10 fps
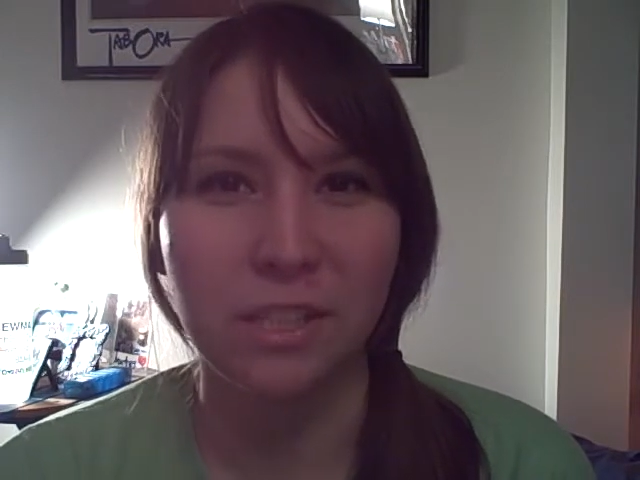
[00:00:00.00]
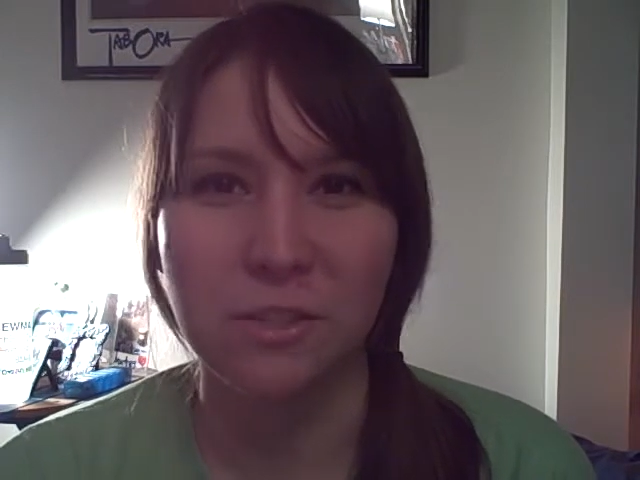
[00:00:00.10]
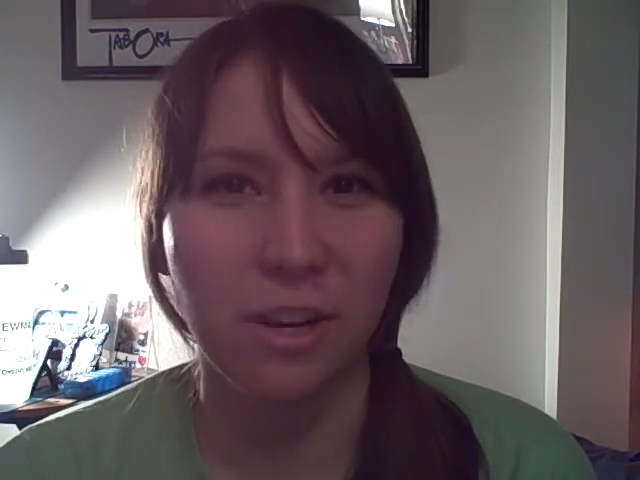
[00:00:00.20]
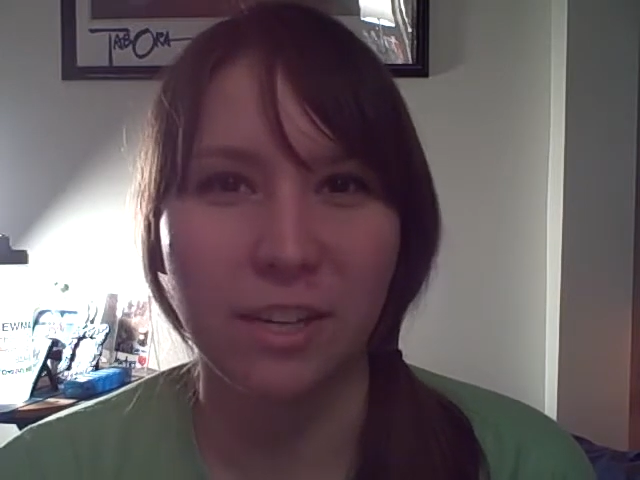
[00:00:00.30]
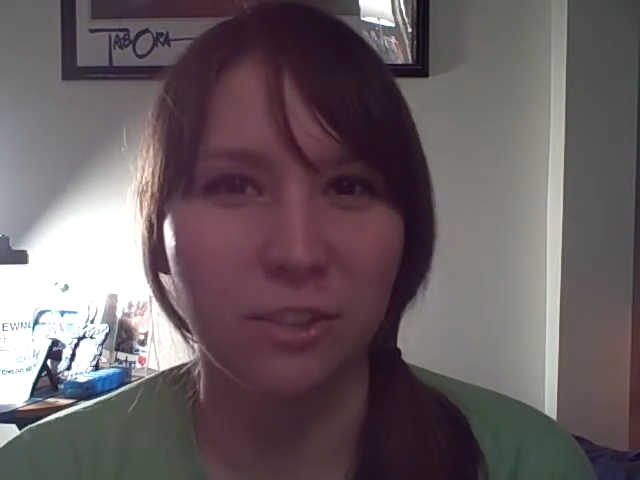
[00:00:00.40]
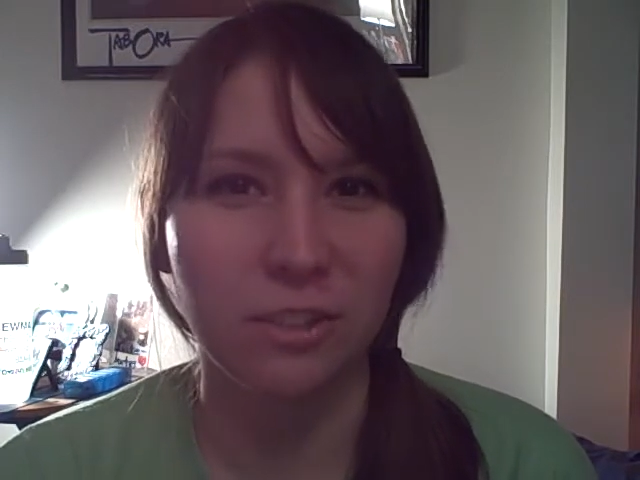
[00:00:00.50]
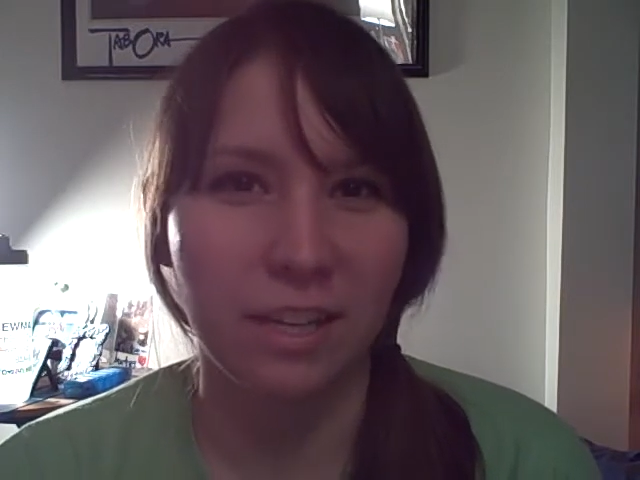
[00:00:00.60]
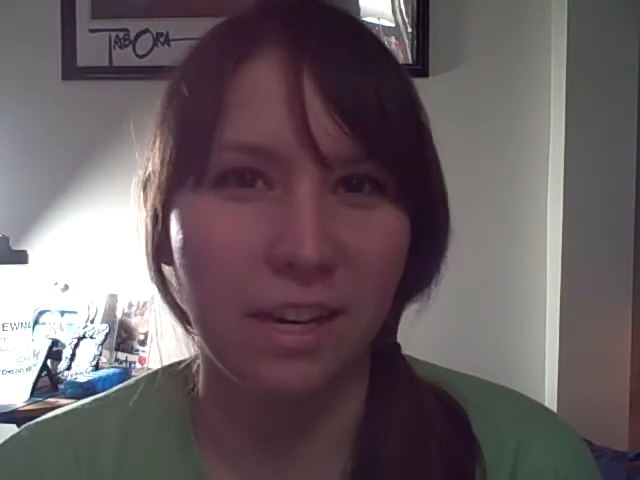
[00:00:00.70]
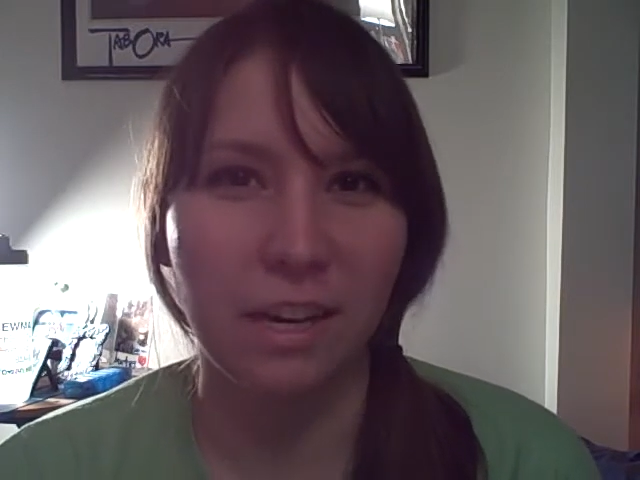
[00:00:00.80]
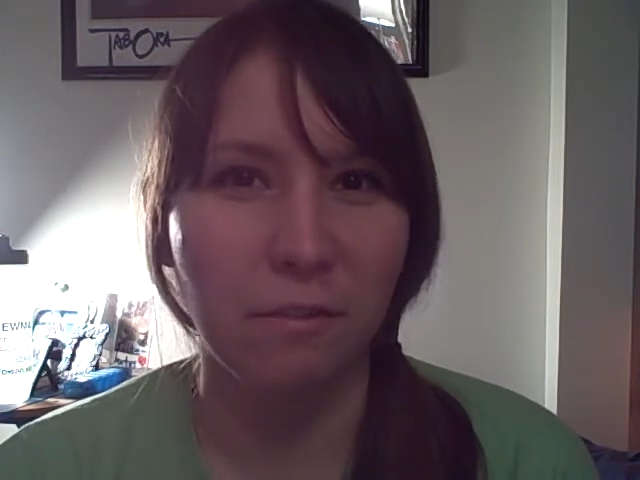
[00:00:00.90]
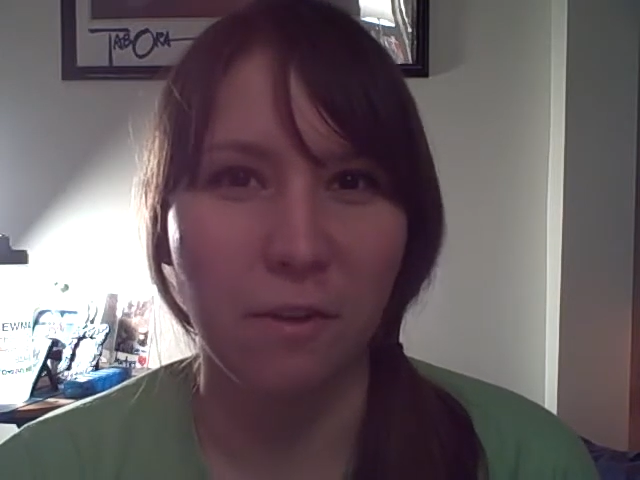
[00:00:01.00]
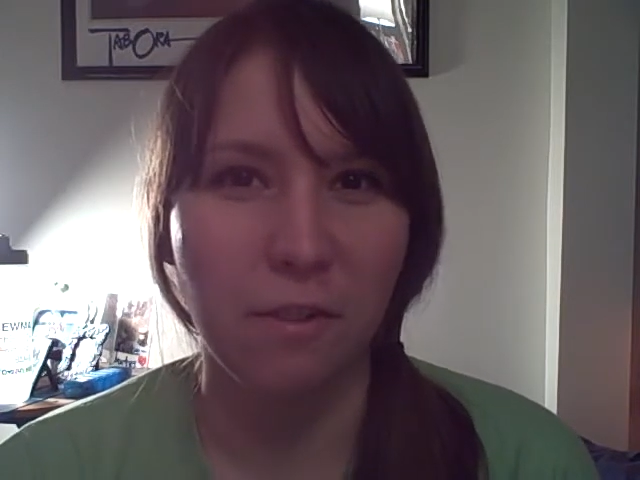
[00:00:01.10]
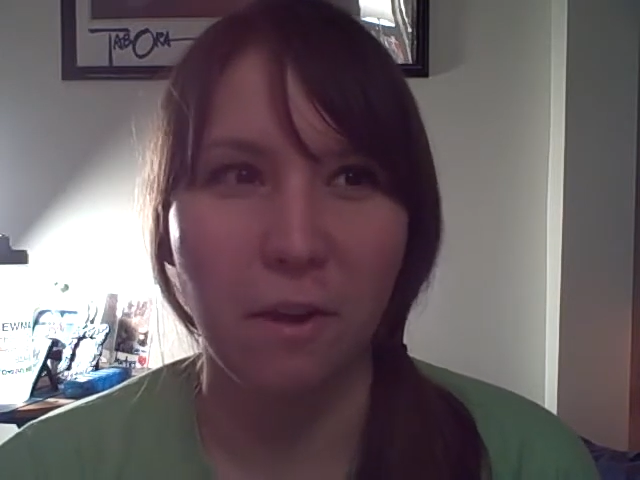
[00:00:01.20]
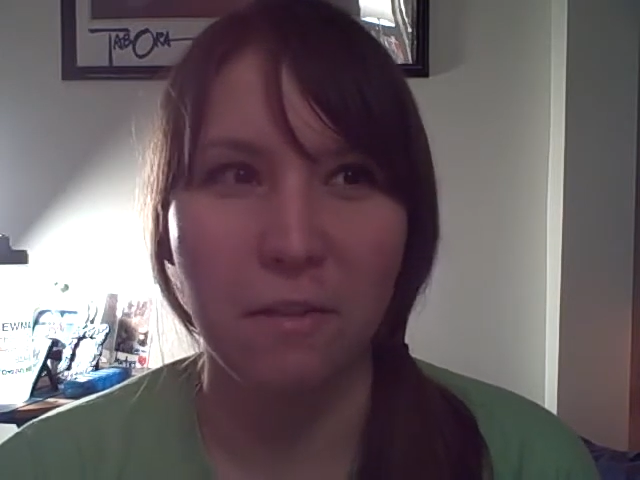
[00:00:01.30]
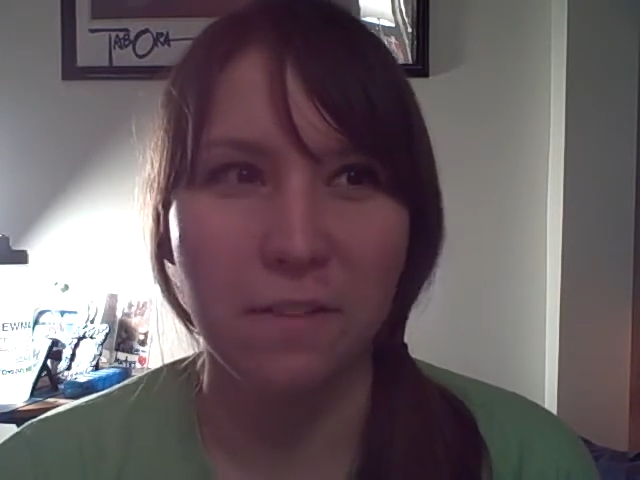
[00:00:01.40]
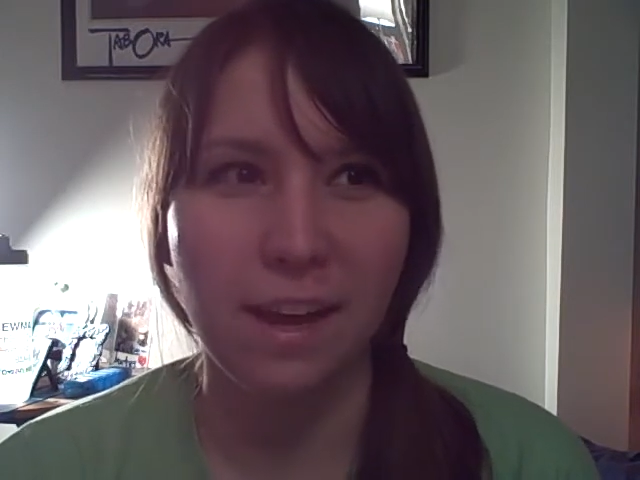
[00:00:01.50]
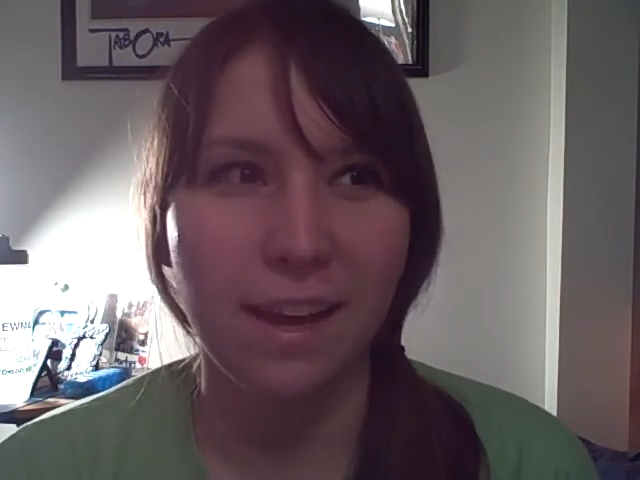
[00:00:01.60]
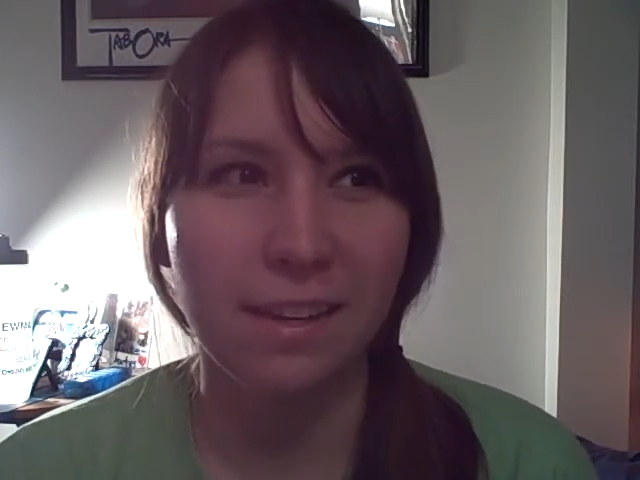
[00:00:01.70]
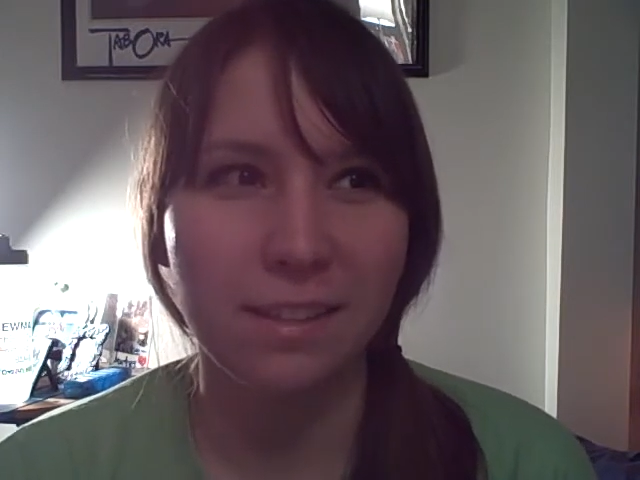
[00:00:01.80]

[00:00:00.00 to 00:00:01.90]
strangers I never thought of that